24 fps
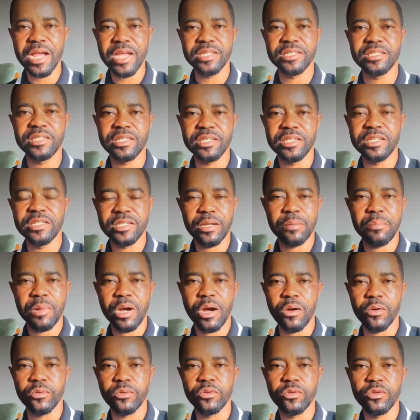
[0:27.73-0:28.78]
estate is
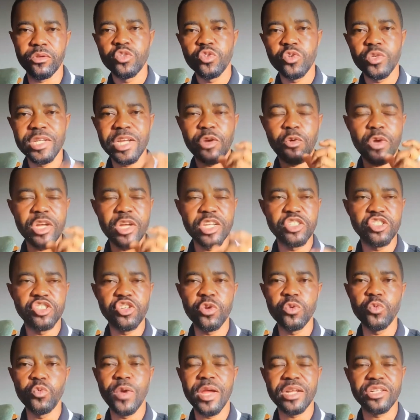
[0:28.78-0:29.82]
about. So the
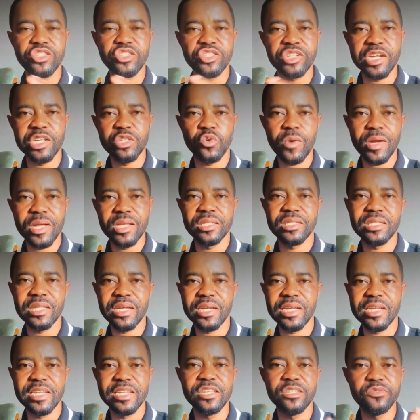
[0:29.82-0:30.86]
question we are trying to answer
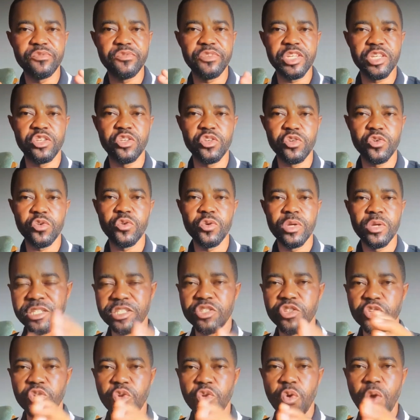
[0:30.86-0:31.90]
in this video is
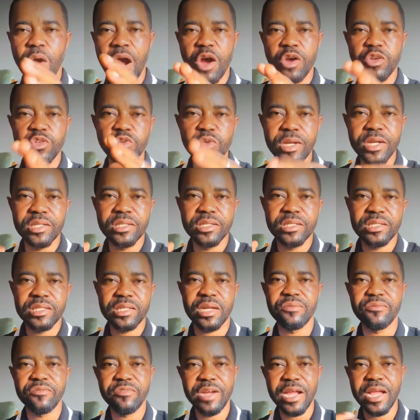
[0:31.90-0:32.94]
to know how you can start
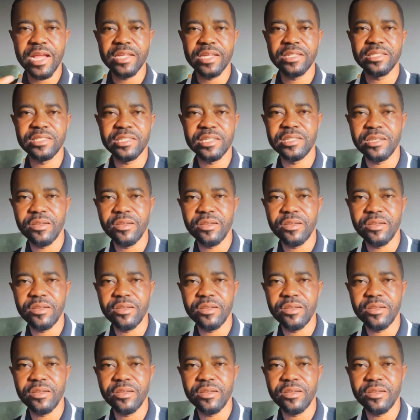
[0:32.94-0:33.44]
real estate